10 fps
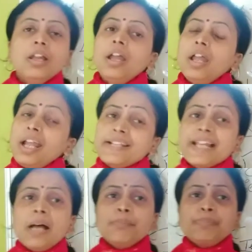
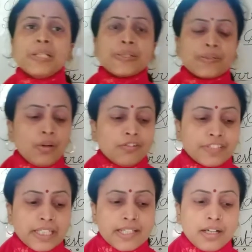Examples of
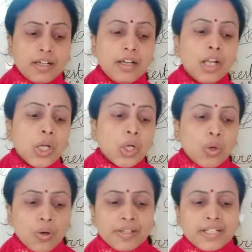these are
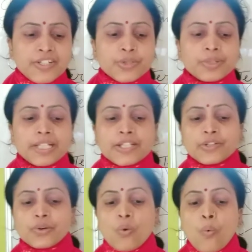coconut trees
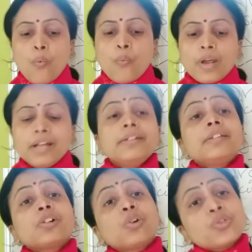grow well in
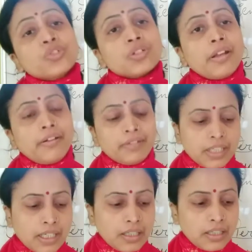the coastal
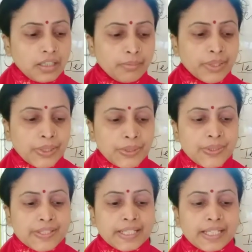area
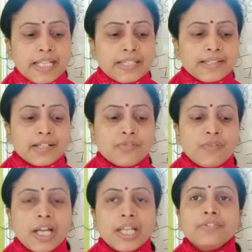because they can
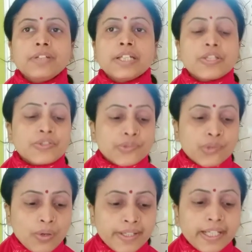survive in
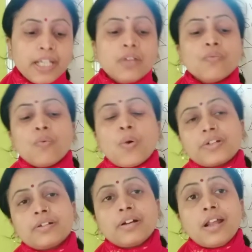salty
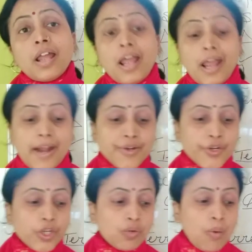water and
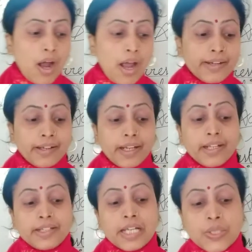require
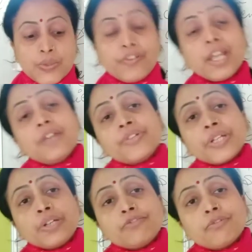areas of heavy
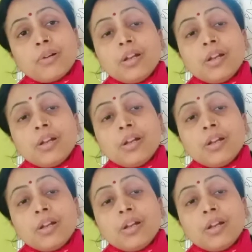rainfall.